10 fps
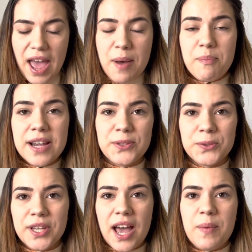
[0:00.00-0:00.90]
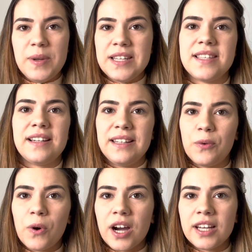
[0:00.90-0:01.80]
My daughter Amber is turning
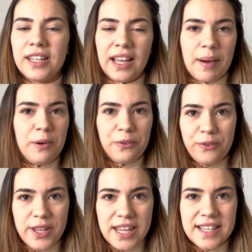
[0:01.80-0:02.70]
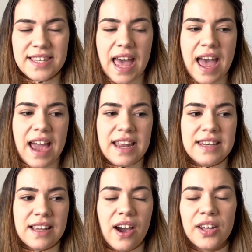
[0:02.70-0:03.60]
one in a couple of weeks,
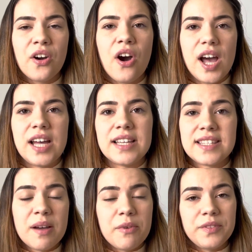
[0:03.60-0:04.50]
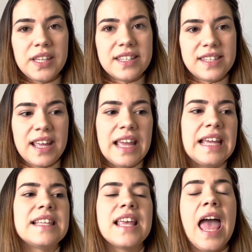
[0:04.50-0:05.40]
and I got her some of these
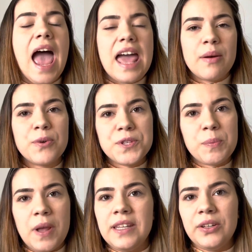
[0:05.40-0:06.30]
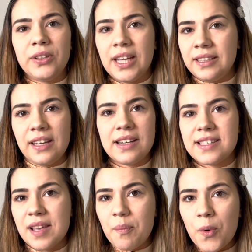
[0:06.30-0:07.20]
things, and I'm also planning on getting her
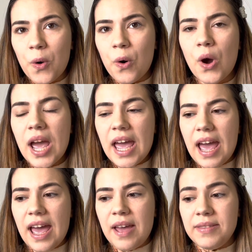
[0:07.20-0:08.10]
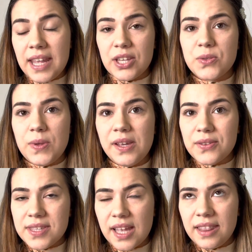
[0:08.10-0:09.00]
some more next week
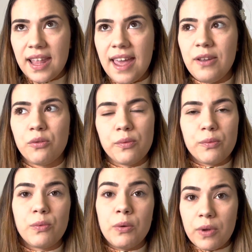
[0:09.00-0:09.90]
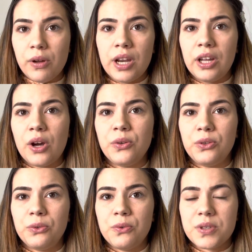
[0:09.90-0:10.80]
on Sunday when we're gonna go
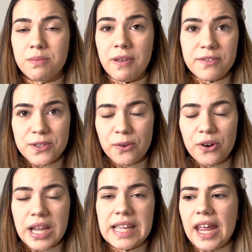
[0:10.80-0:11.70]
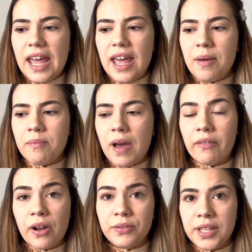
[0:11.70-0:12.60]
to Smith's Toys.
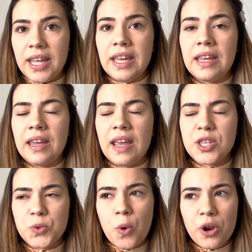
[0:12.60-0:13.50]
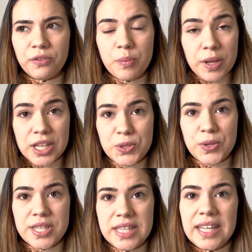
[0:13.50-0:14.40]
Around here, it's one of the biggest
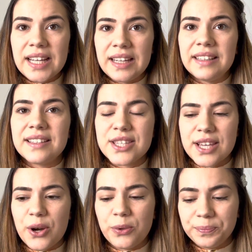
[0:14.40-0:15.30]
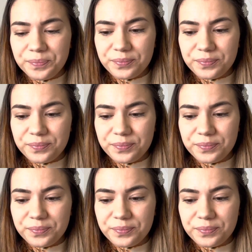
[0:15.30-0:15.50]
ones in England, so